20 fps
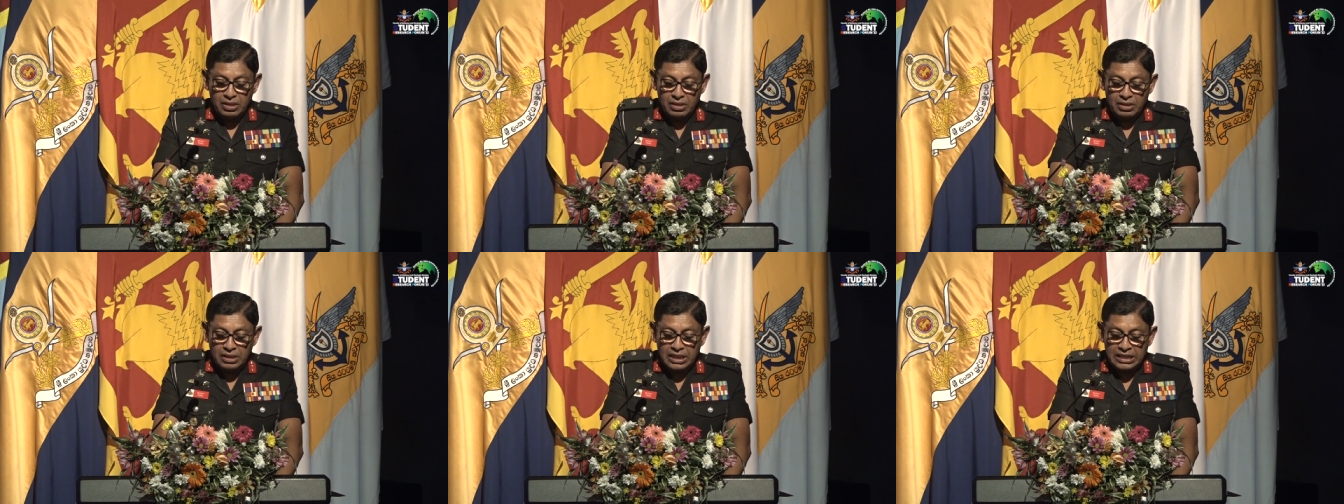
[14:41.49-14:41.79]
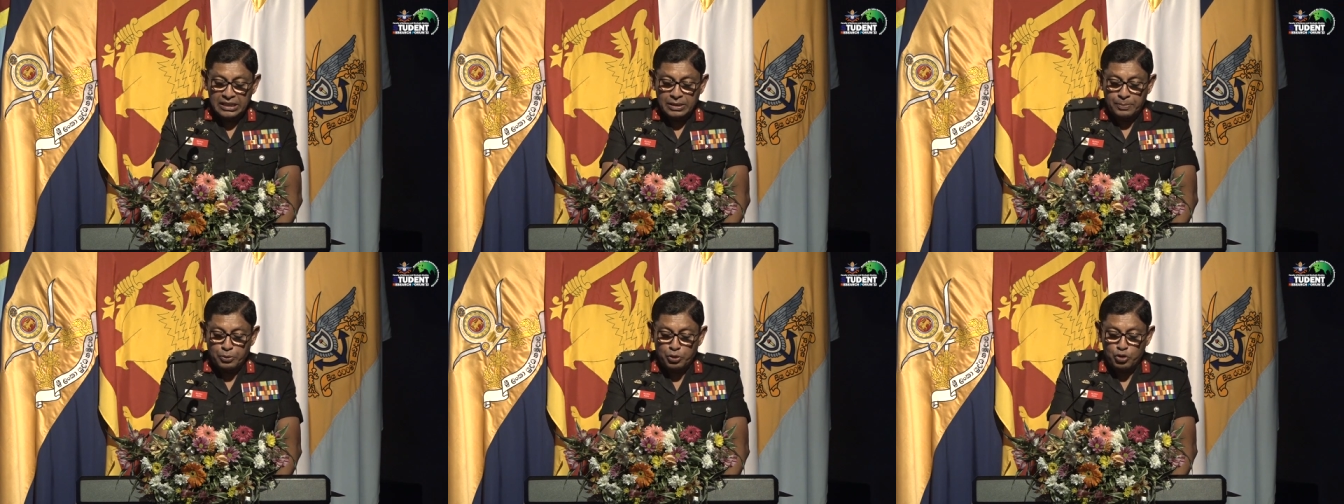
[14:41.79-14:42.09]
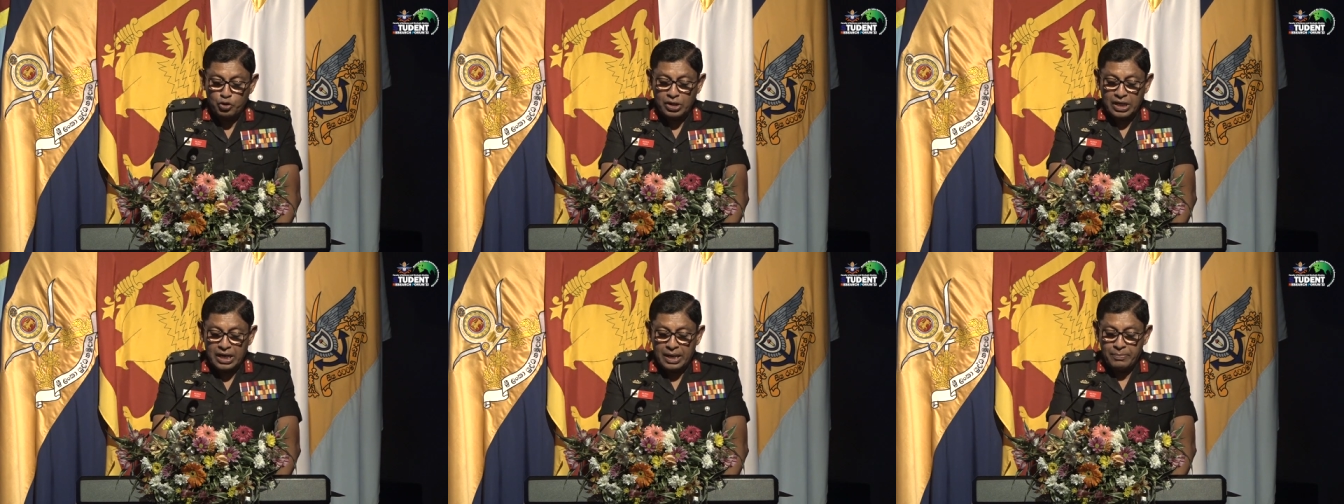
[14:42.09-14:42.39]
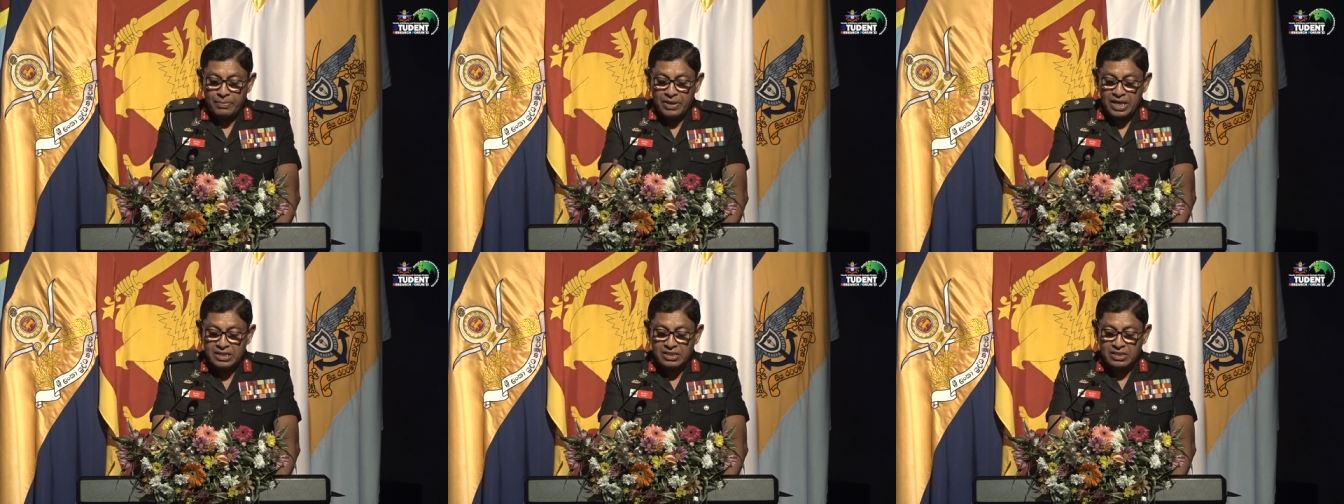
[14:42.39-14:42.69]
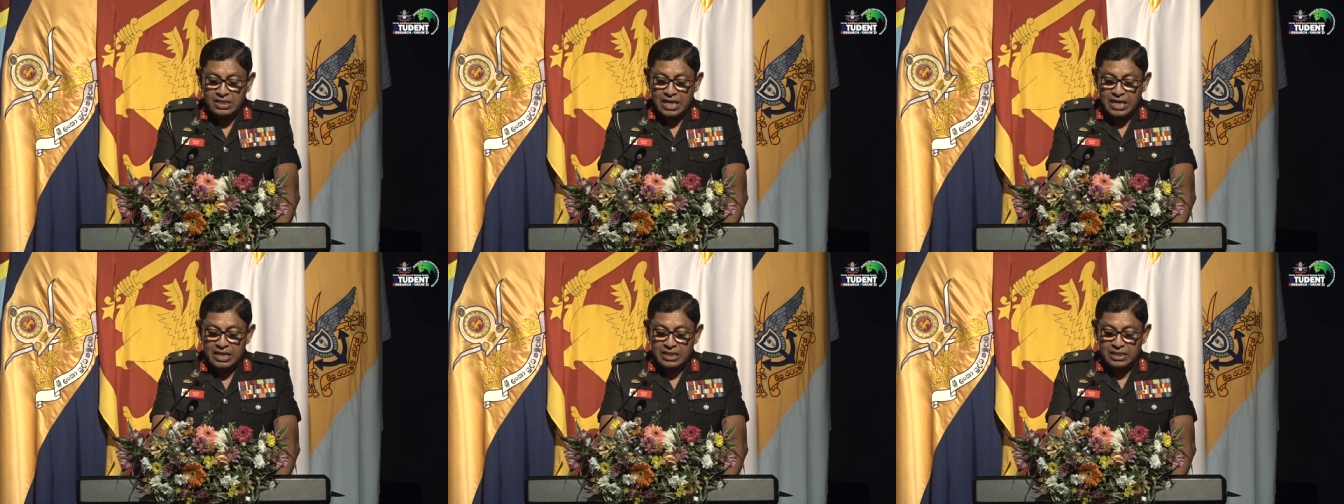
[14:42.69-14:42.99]
that the program has
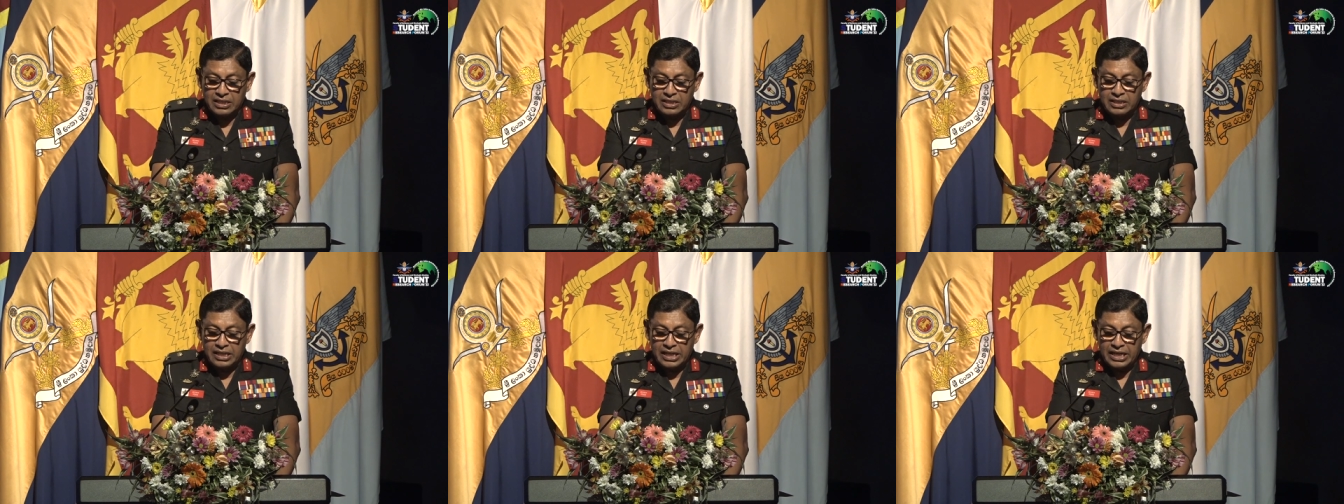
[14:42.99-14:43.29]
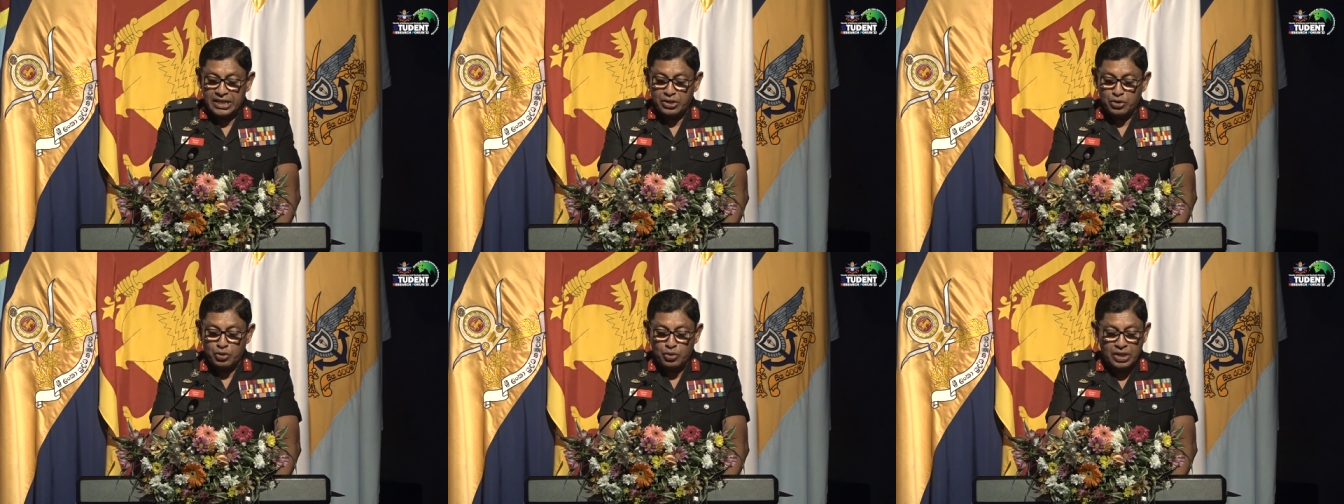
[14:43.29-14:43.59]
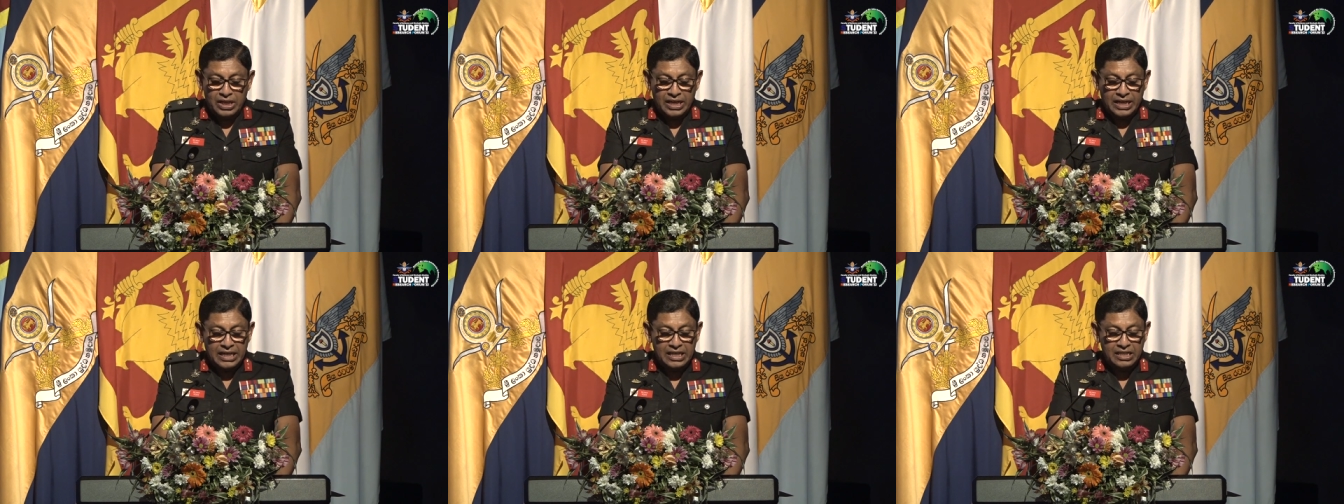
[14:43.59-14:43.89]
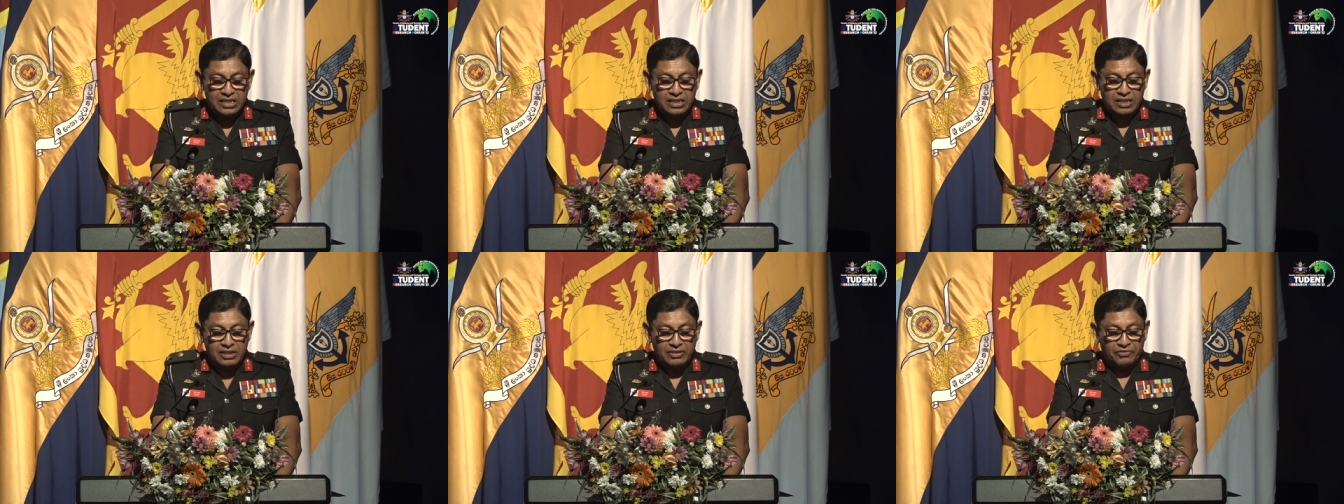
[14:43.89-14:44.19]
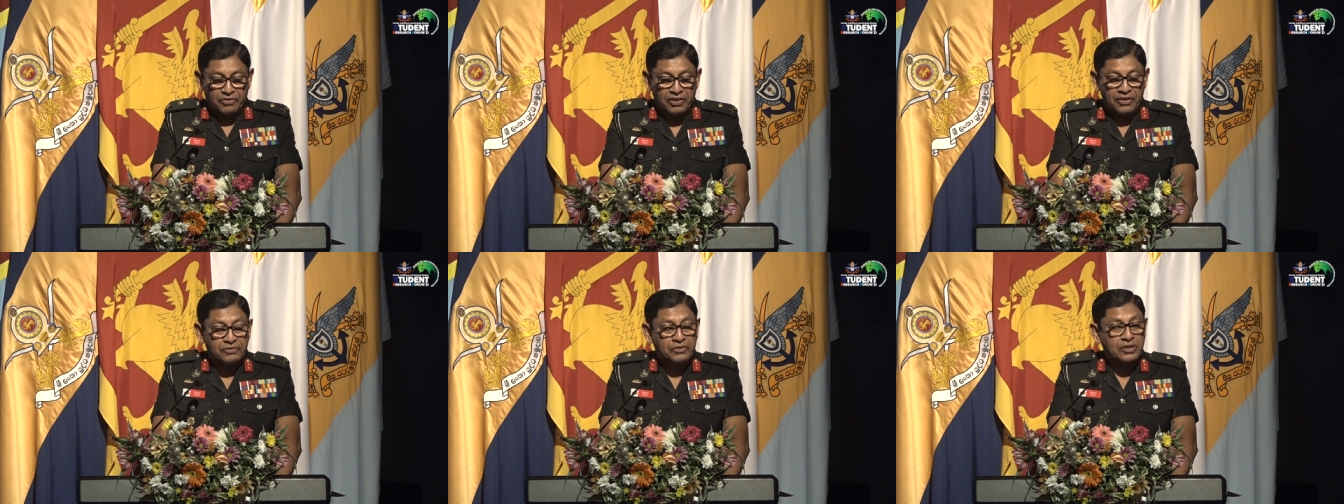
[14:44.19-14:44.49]
started enrolling its
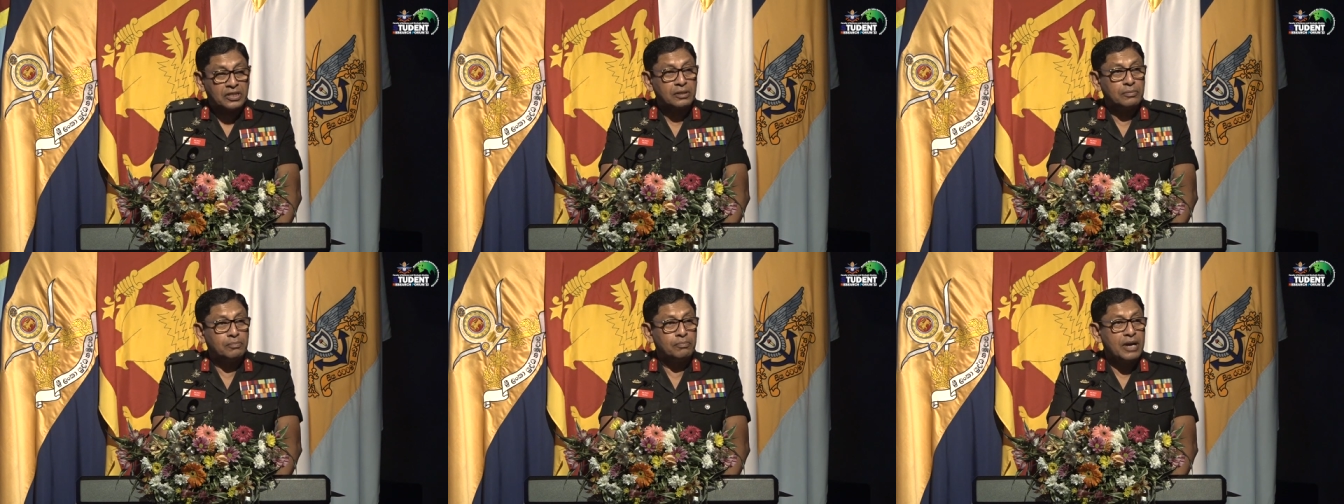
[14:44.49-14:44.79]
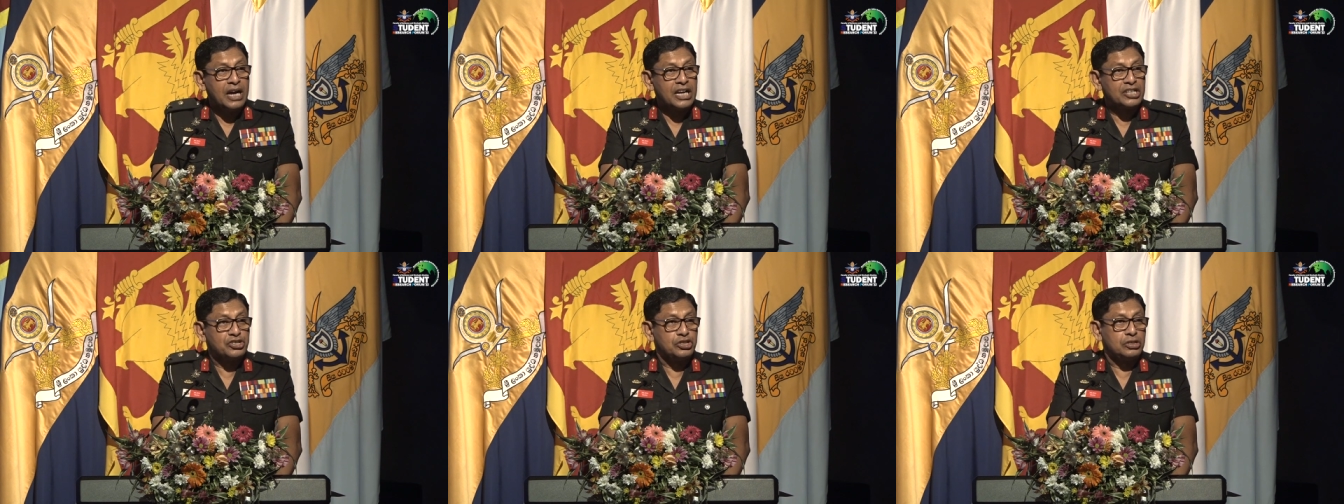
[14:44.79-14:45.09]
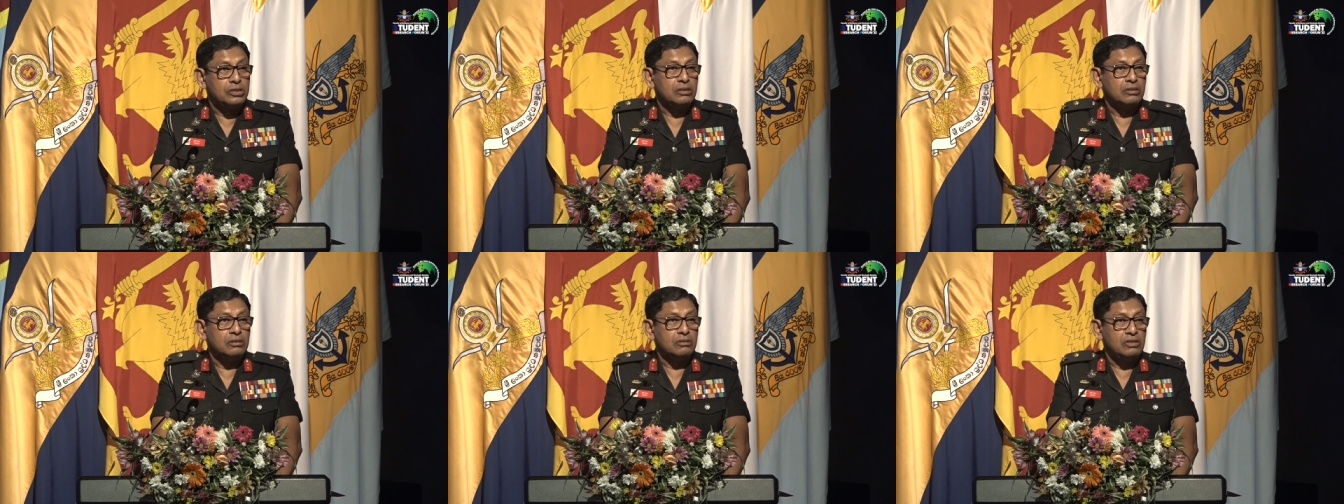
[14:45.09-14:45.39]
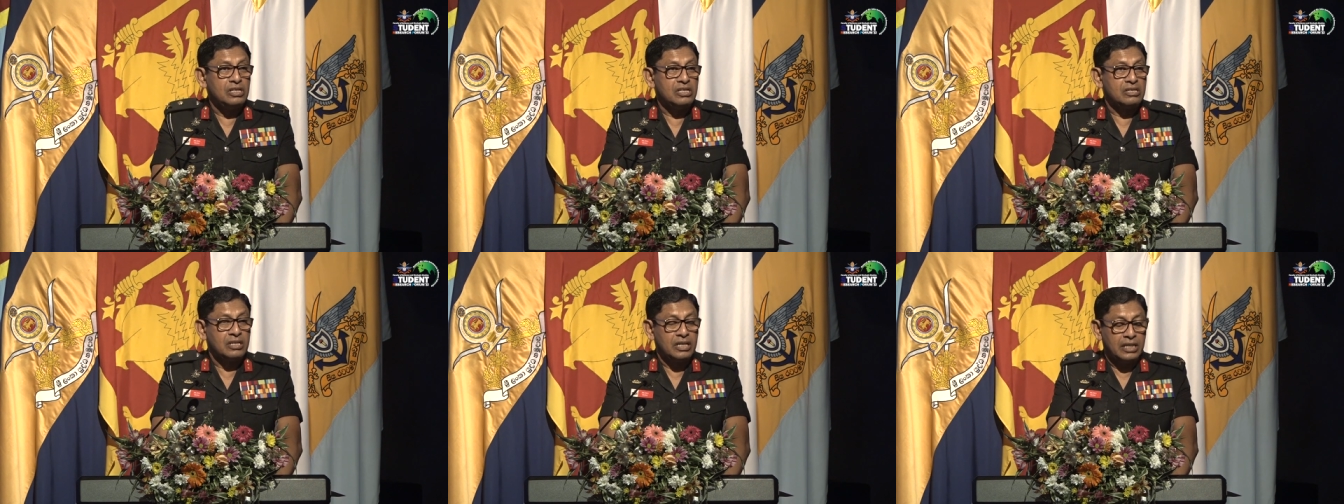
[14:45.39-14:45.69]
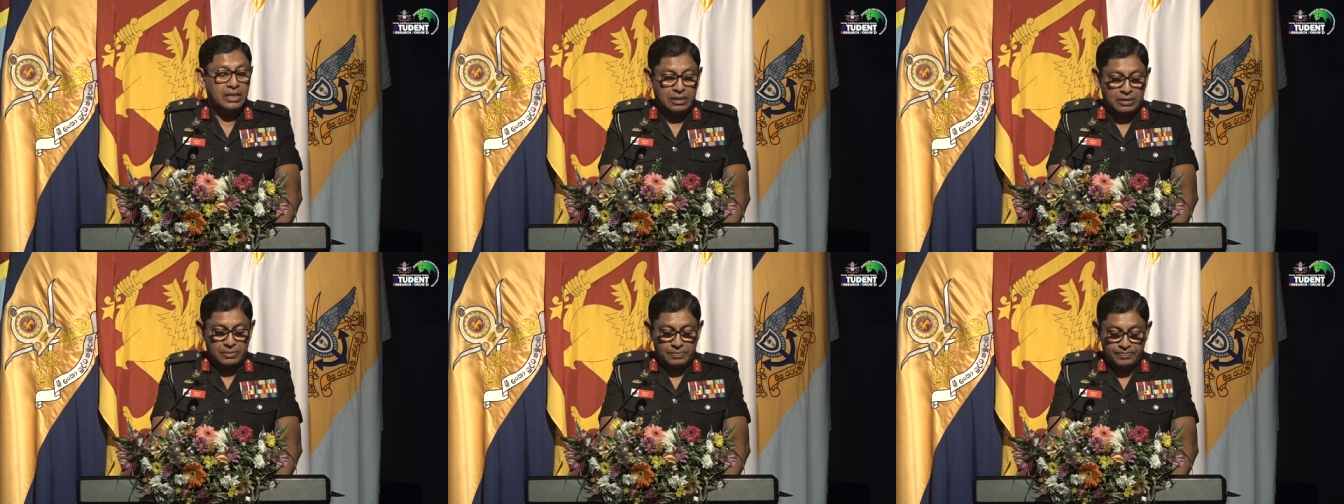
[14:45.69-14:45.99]
fifth batch this
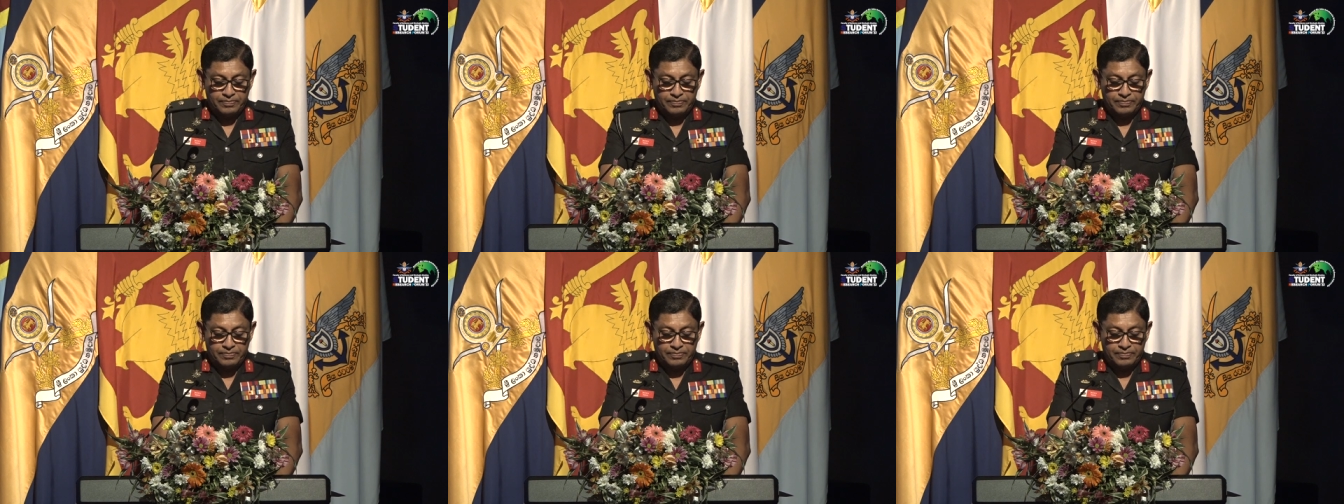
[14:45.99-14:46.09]
year.